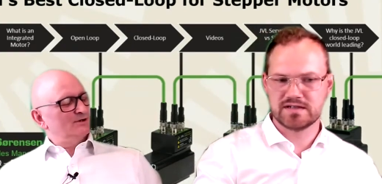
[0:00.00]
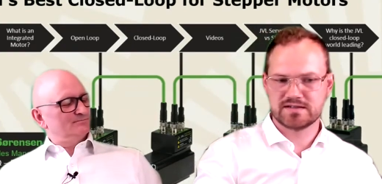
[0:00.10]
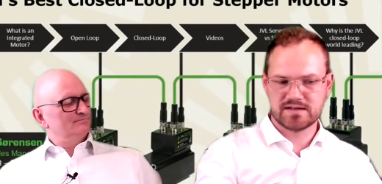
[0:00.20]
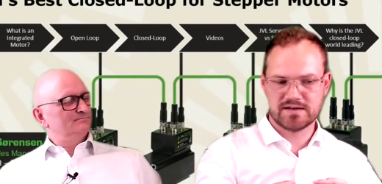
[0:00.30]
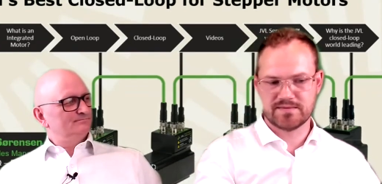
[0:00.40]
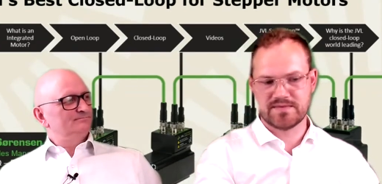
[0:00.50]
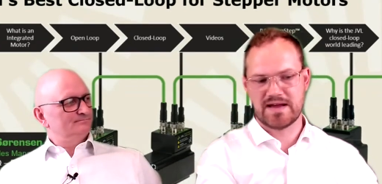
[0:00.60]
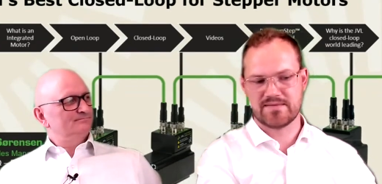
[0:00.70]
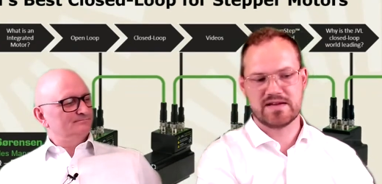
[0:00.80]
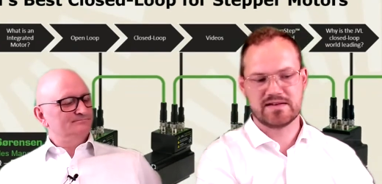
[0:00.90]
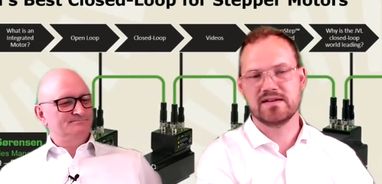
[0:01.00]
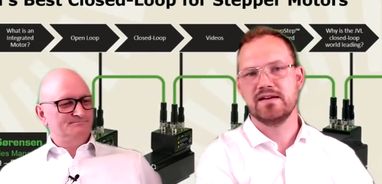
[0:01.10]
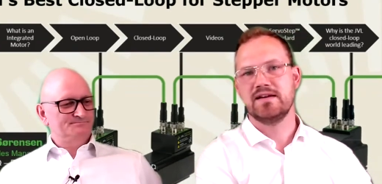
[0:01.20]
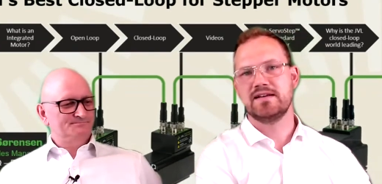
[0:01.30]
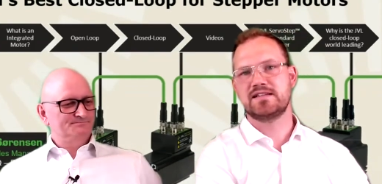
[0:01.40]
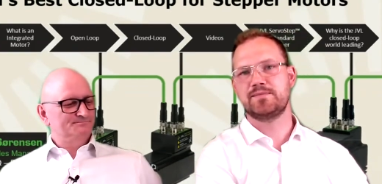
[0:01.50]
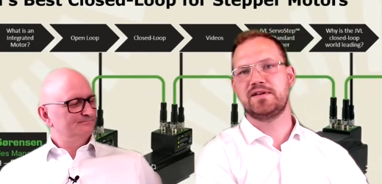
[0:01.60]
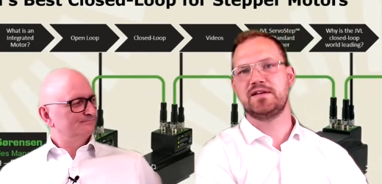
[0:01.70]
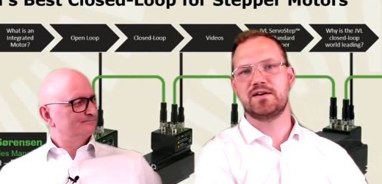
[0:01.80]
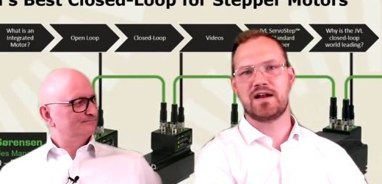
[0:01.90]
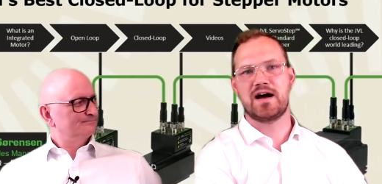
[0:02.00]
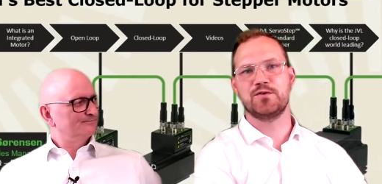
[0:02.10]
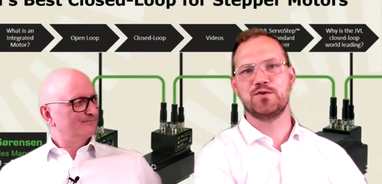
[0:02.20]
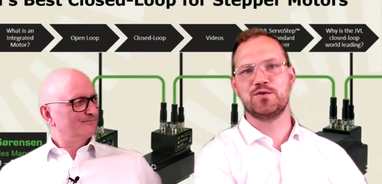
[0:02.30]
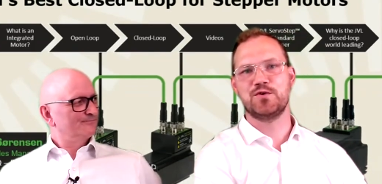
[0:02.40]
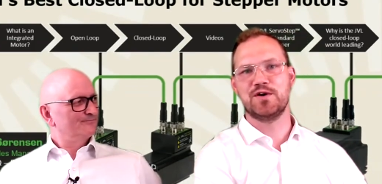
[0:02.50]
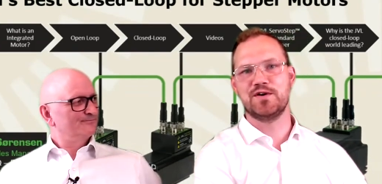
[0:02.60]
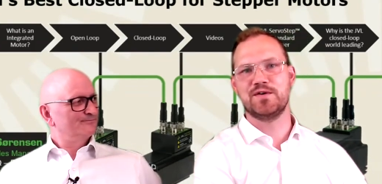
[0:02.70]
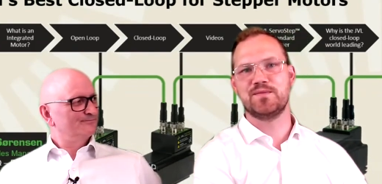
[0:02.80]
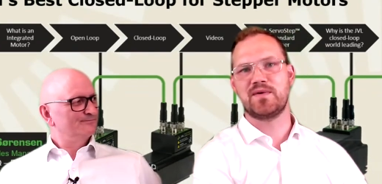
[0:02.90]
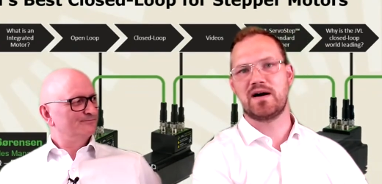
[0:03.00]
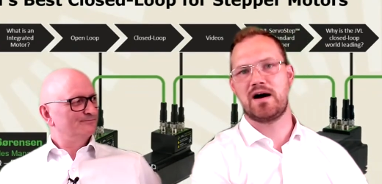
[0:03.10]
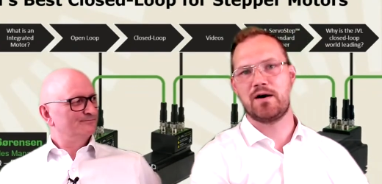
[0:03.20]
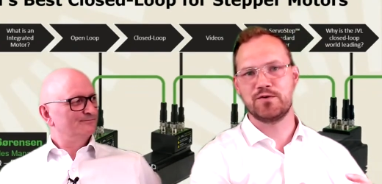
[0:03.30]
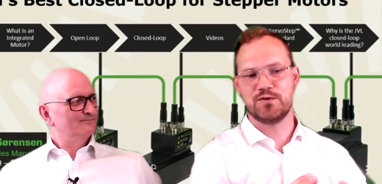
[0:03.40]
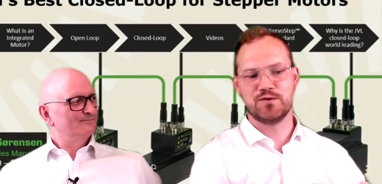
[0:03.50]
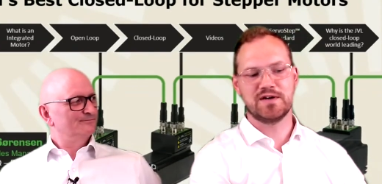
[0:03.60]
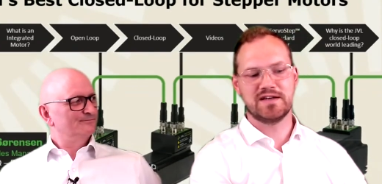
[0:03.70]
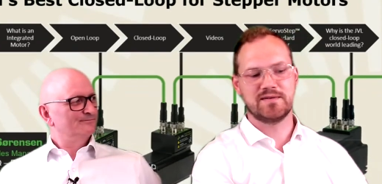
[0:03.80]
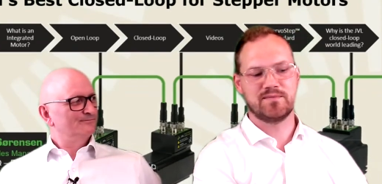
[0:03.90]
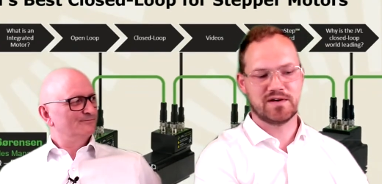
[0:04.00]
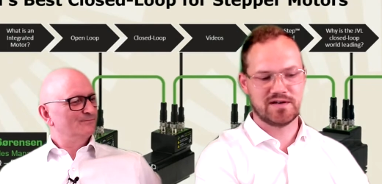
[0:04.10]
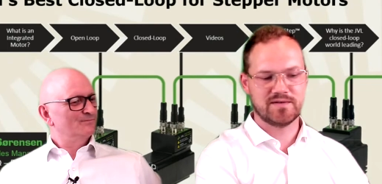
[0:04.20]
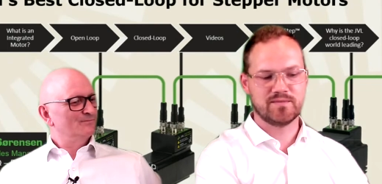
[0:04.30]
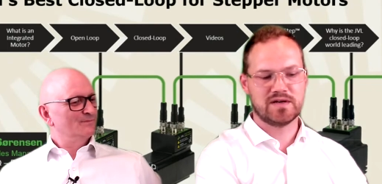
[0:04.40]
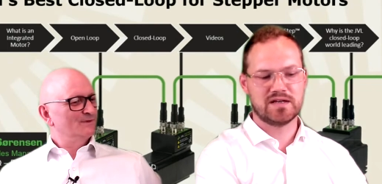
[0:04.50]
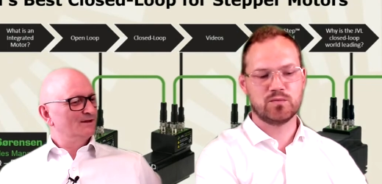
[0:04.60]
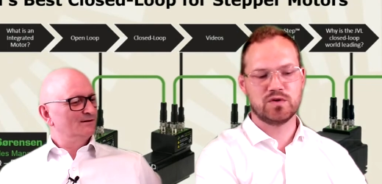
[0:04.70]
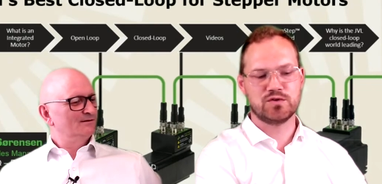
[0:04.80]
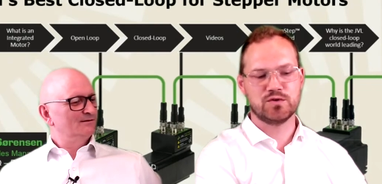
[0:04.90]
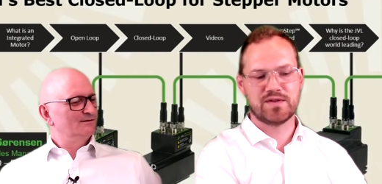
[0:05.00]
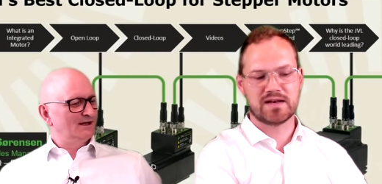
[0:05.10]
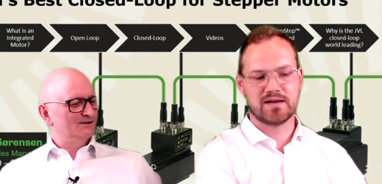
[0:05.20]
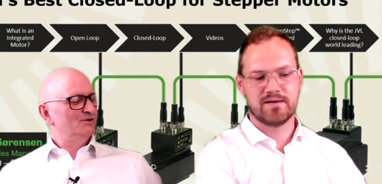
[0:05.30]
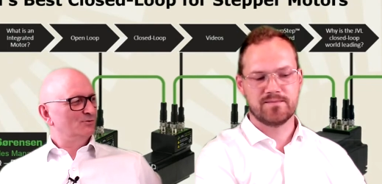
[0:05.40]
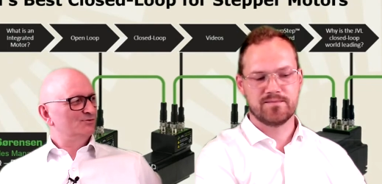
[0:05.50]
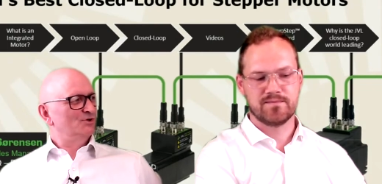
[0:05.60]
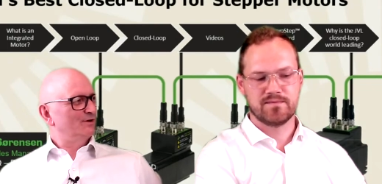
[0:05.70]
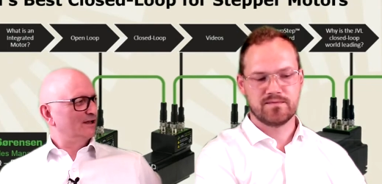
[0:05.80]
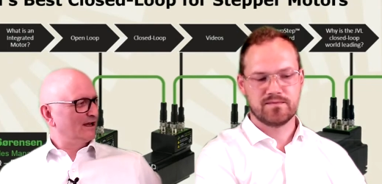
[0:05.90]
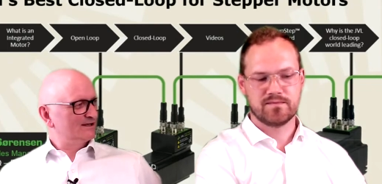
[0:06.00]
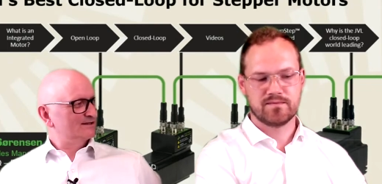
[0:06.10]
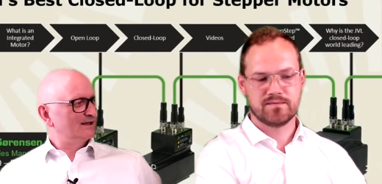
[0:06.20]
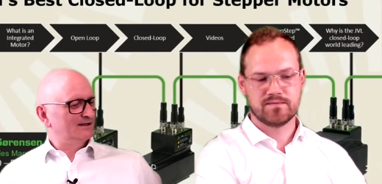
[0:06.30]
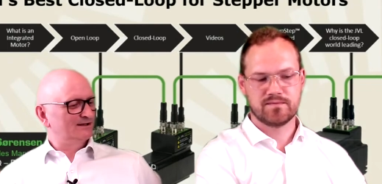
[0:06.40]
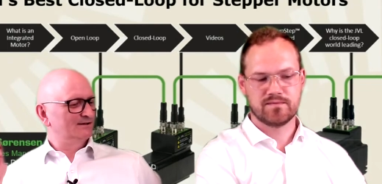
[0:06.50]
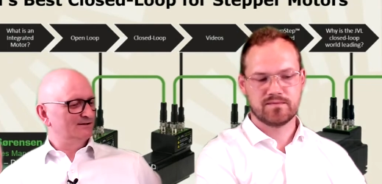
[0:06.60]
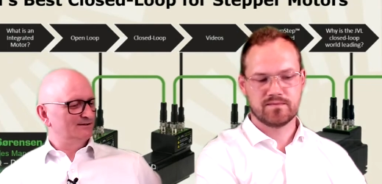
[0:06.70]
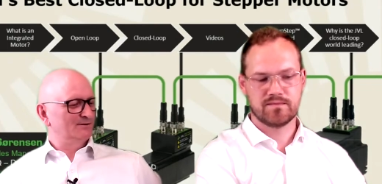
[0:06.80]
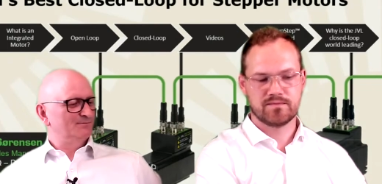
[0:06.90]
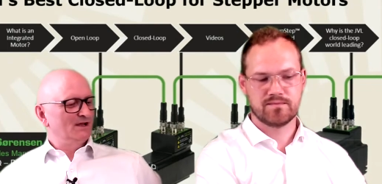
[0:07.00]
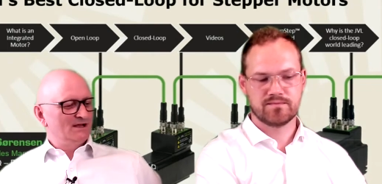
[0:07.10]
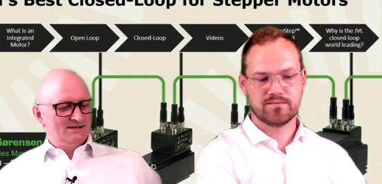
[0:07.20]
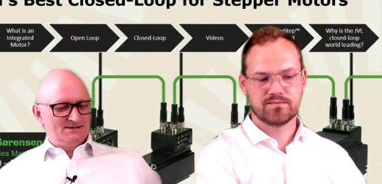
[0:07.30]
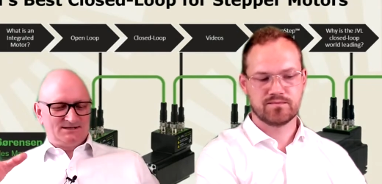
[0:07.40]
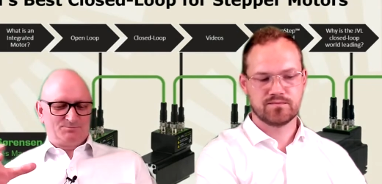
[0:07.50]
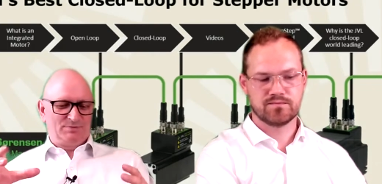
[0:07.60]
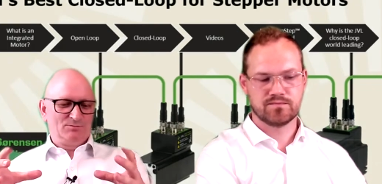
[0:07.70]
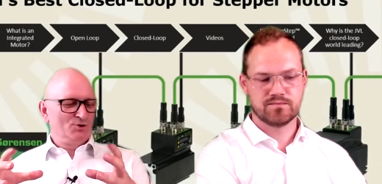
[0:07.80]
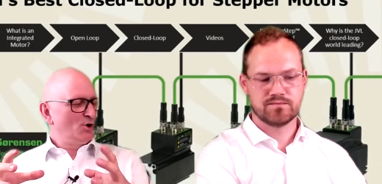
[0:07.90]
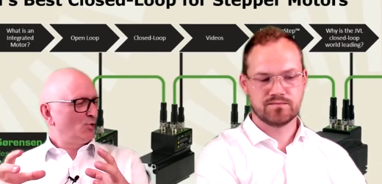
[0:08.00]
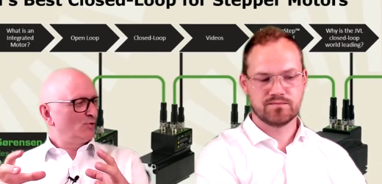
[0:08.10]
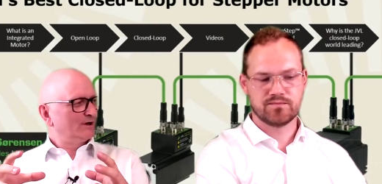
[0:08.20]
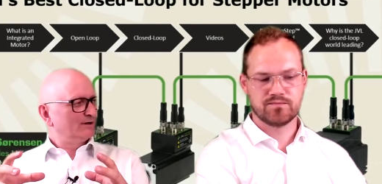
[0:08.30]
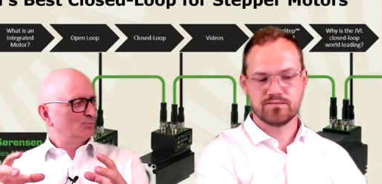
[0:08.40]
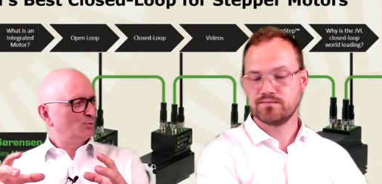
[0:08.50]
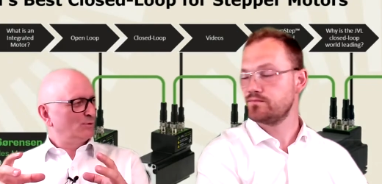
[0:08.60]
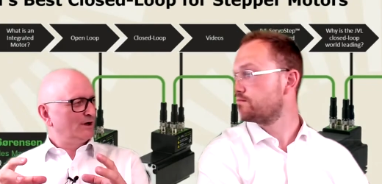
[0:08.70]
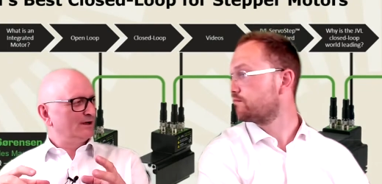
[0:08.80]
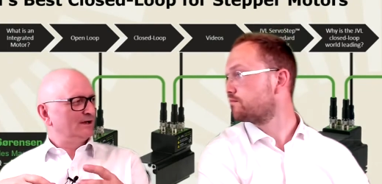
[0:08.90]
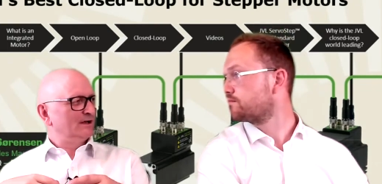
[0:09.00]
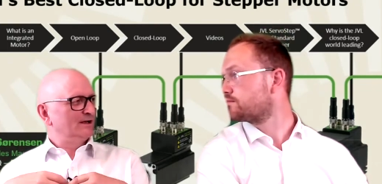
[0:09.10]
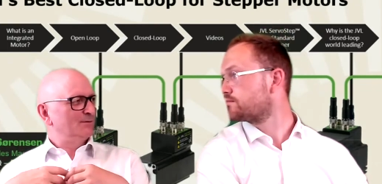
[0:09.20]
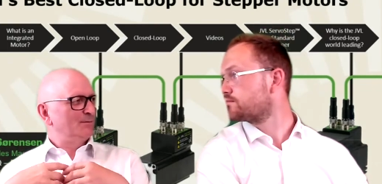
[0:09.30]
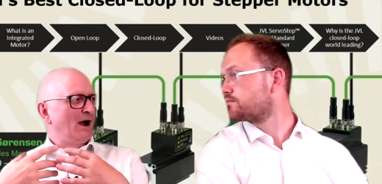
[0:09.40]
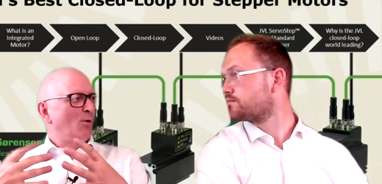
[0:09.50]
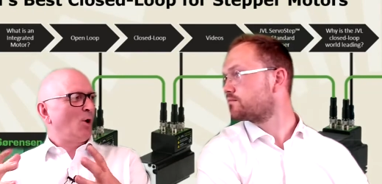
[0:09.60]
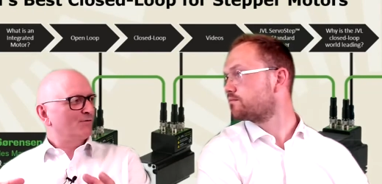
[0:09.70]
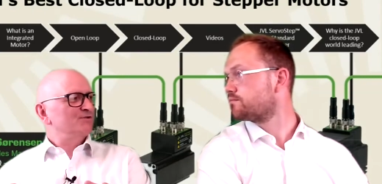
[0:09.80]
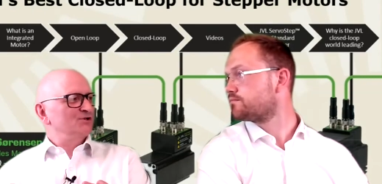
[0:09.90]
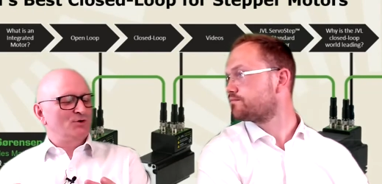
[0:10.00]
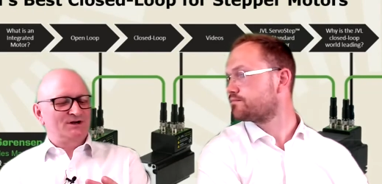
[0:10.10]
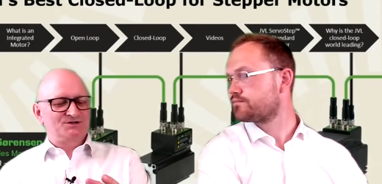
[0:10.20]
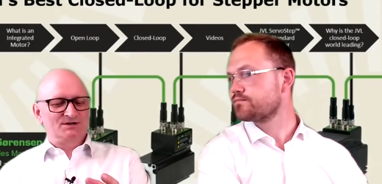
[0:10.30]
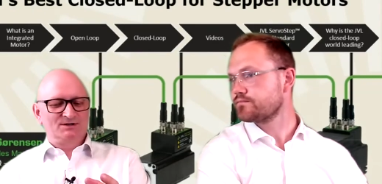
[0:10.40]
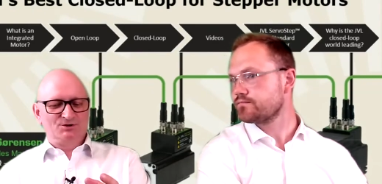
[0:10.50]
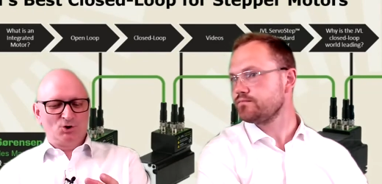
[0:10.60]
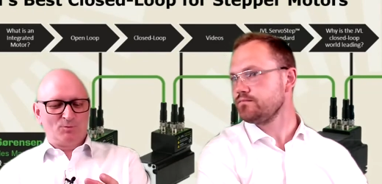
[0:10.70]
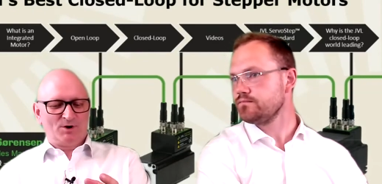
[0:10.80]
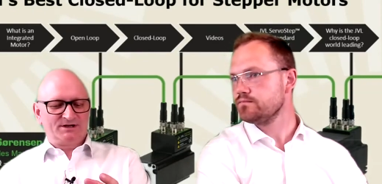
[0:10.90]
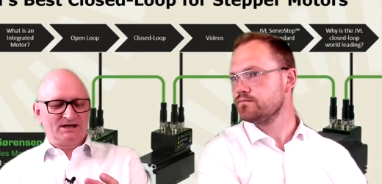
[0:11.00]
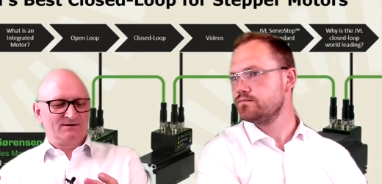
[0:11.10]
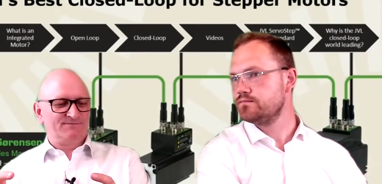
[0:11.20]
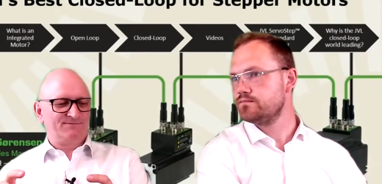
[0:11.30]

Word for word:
Speaker 1: Okay. It's, uh, yeah, it's it's depending on how you um, how you look at it, but uh, but it will do that. Yeah. So
Speaker 2: so in the case that uh, that that people know uh, in the, in the power off situation, nobody can